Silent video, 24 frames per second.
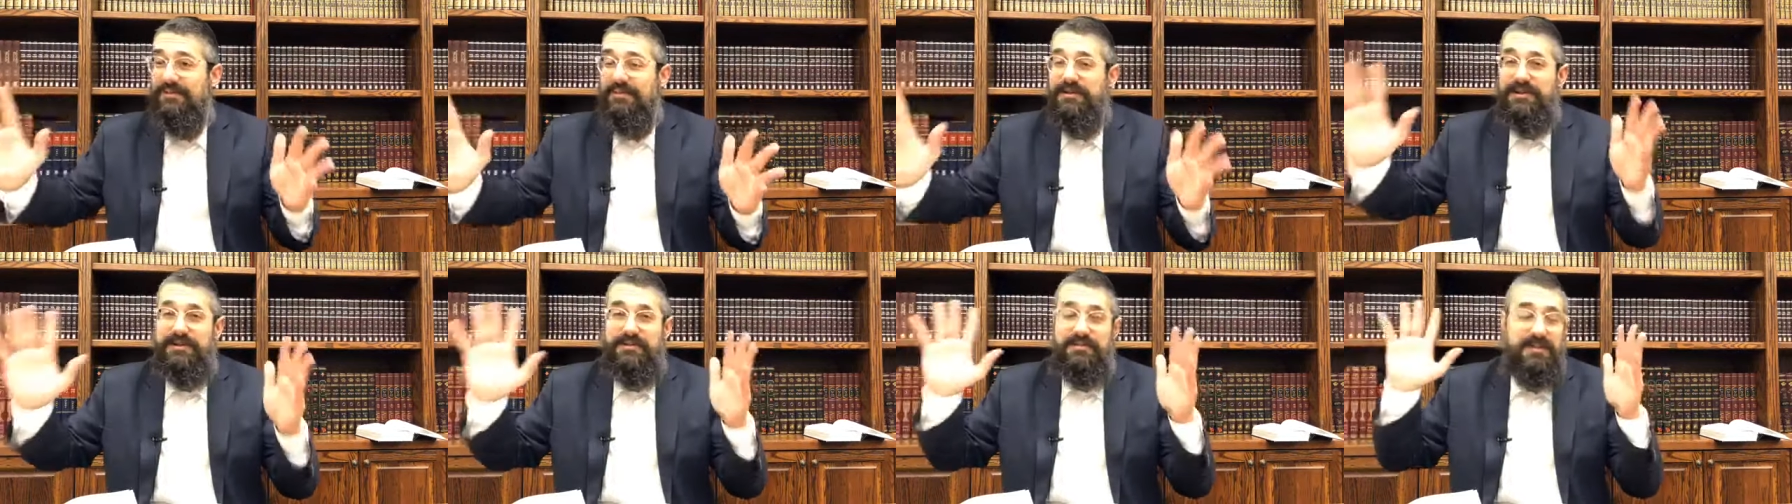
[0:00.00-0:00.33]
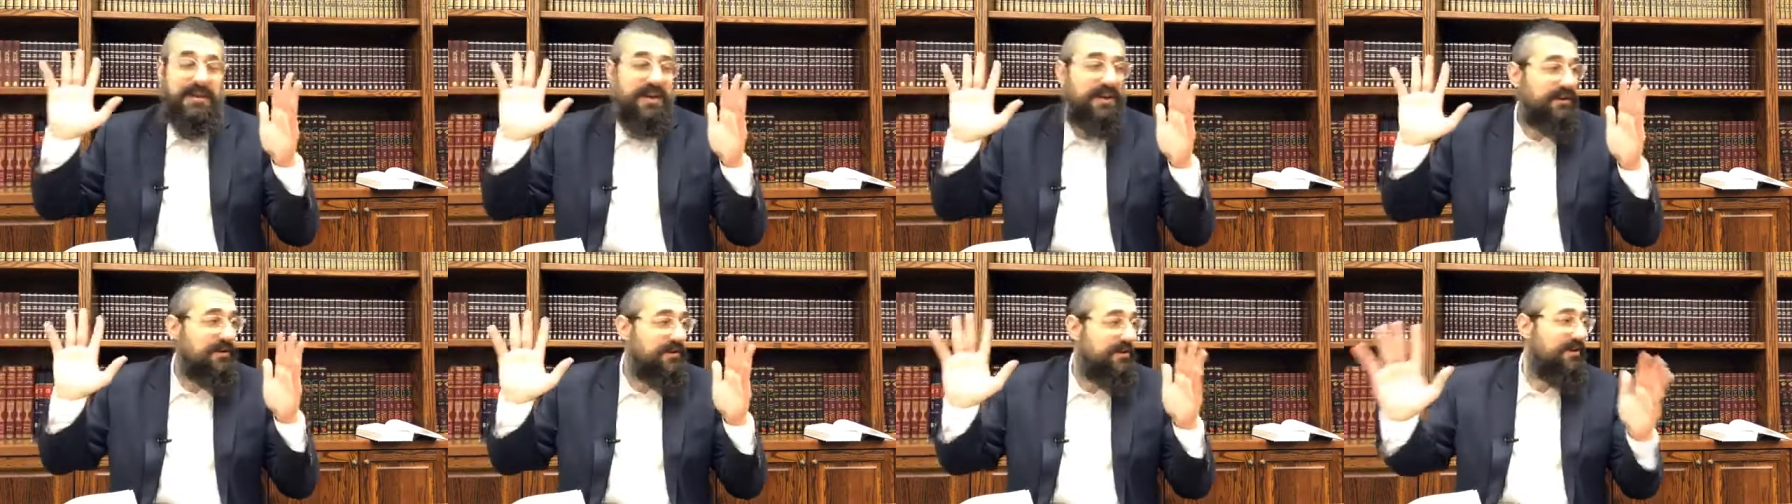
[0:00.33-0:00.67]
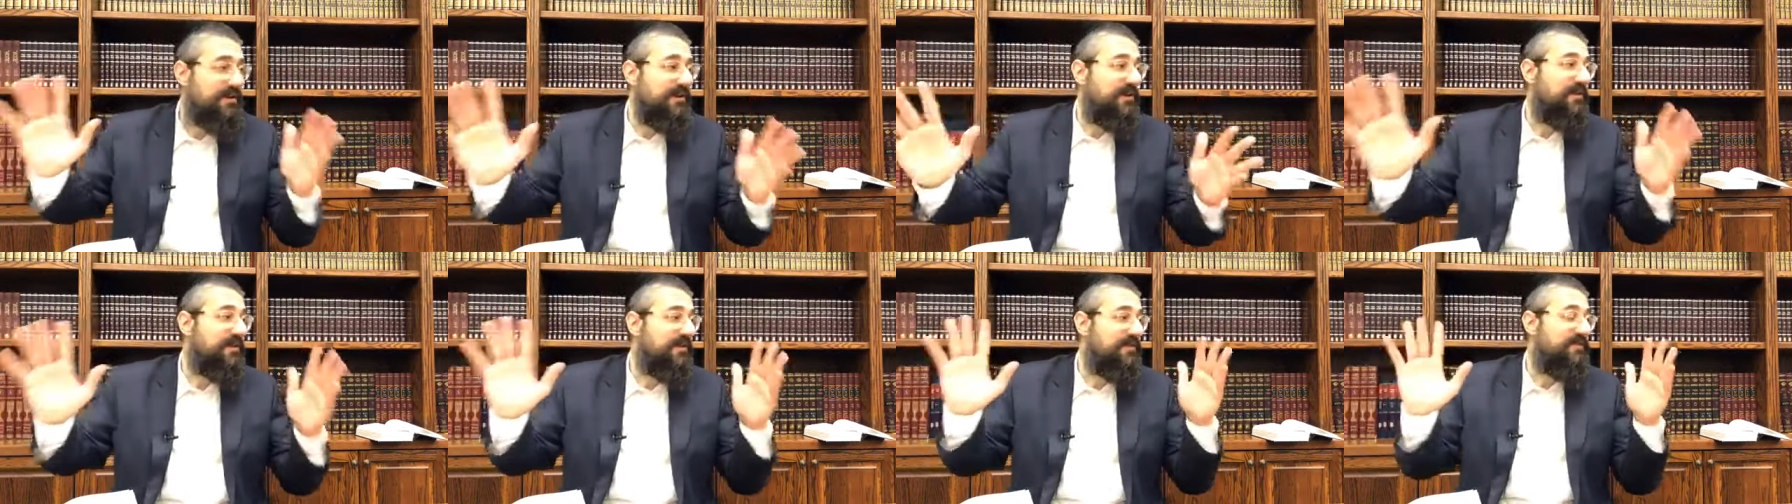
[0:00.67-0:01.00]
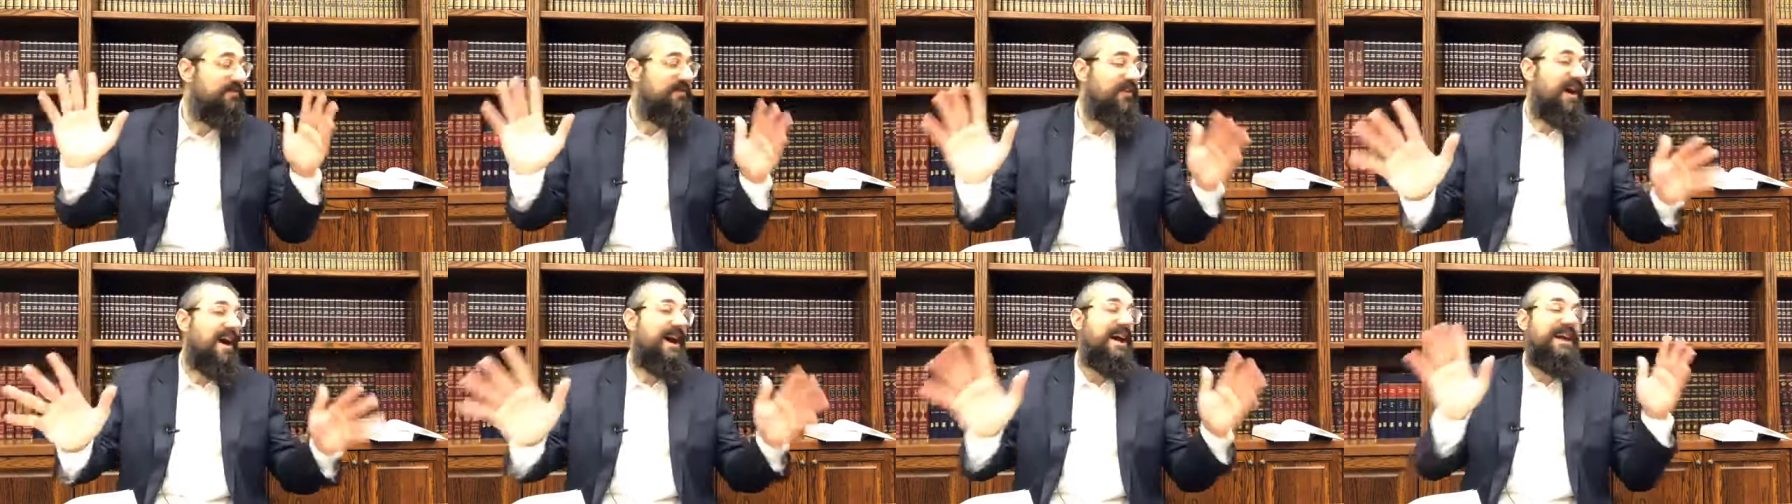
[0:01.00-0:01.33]
Let me just be a
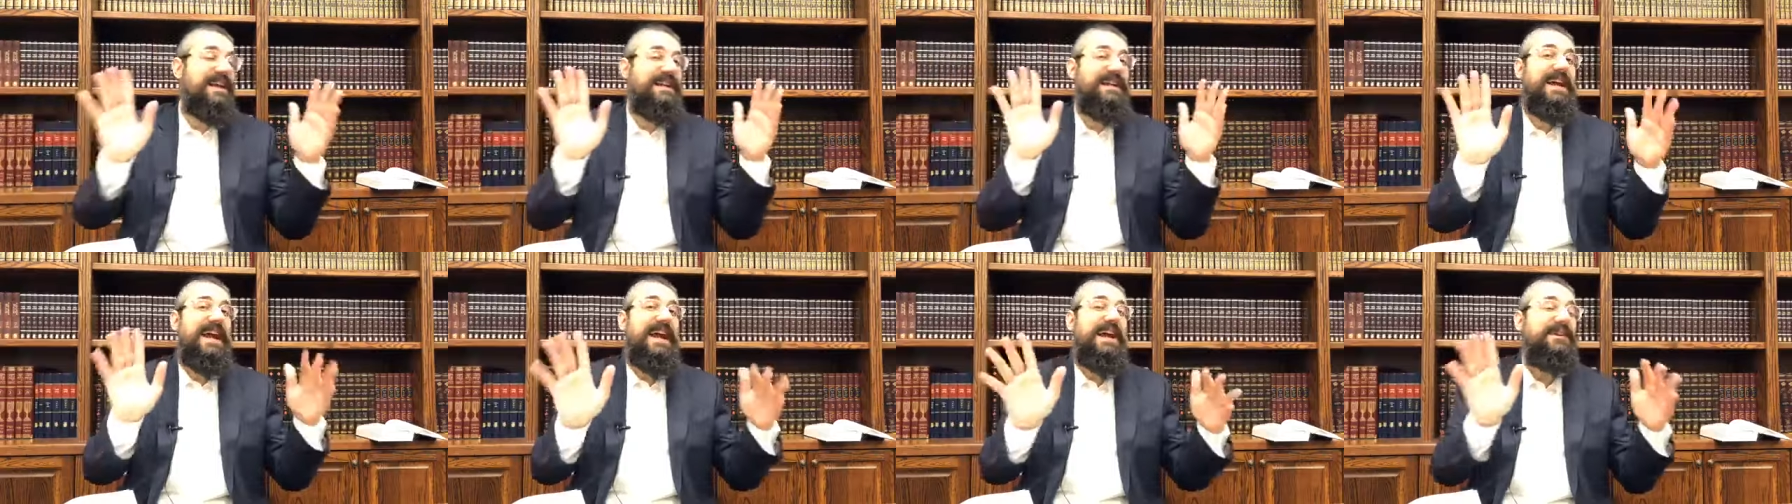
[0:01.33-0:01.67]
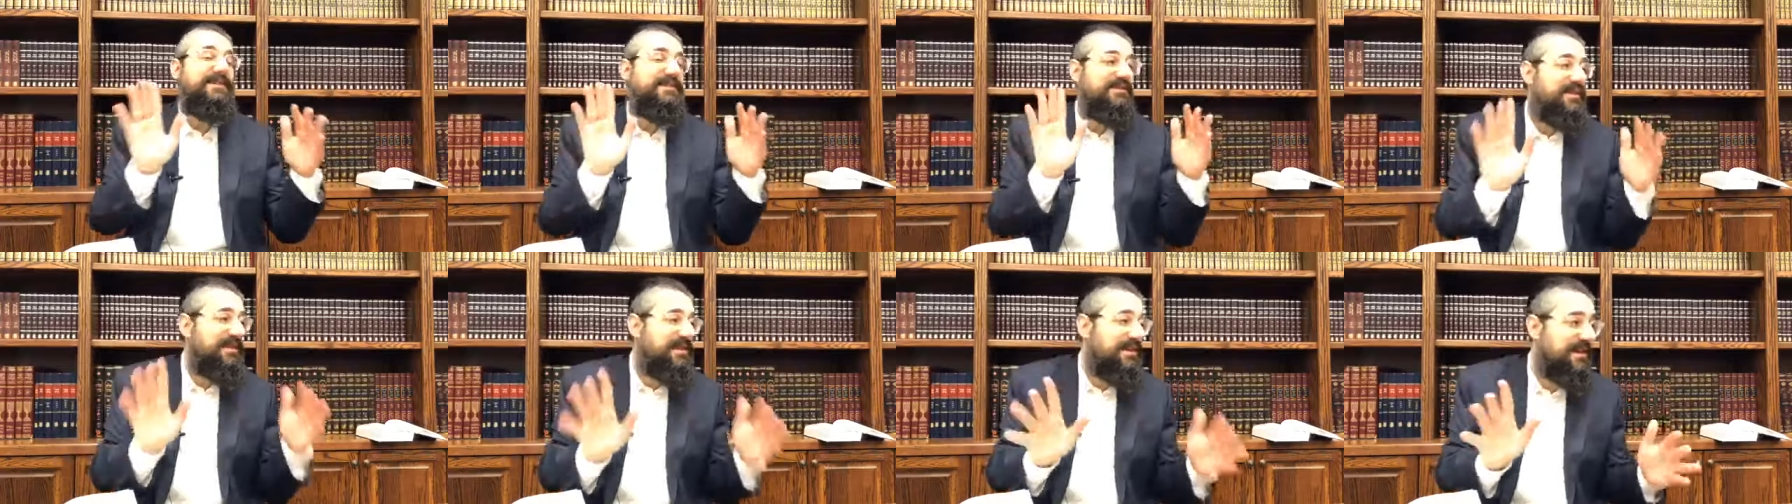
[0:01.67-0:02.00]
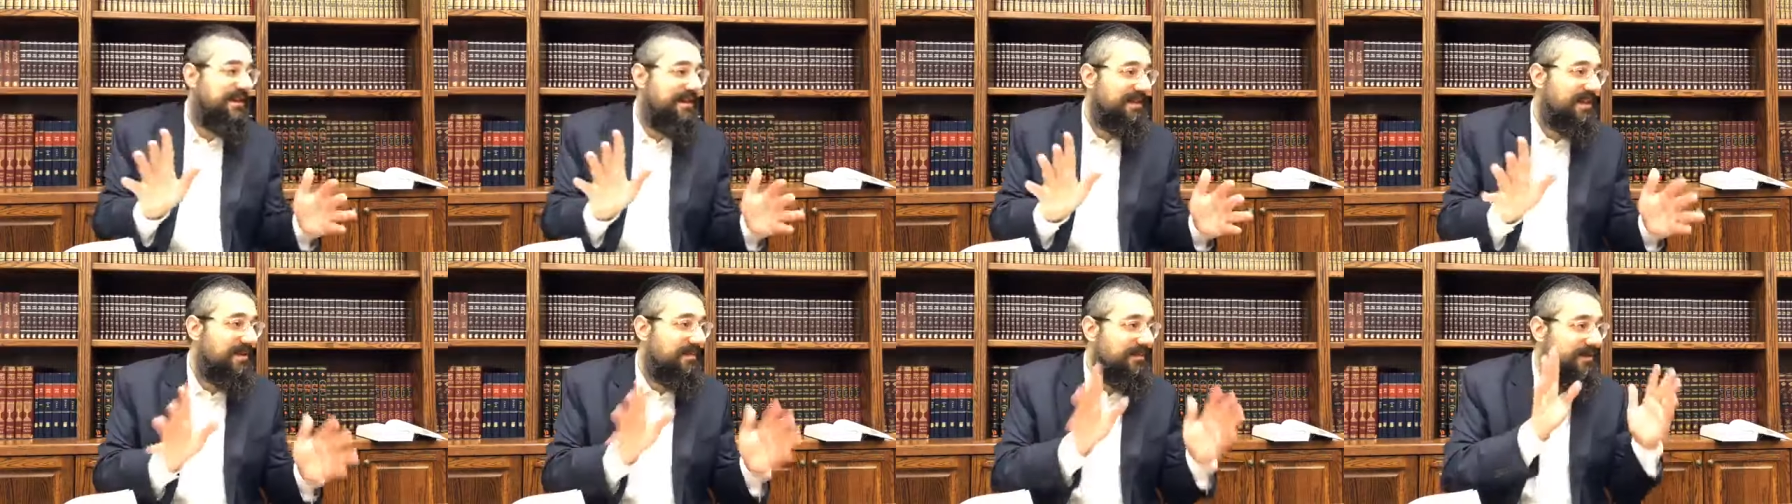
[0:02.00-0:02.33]
good, fine, nice yid.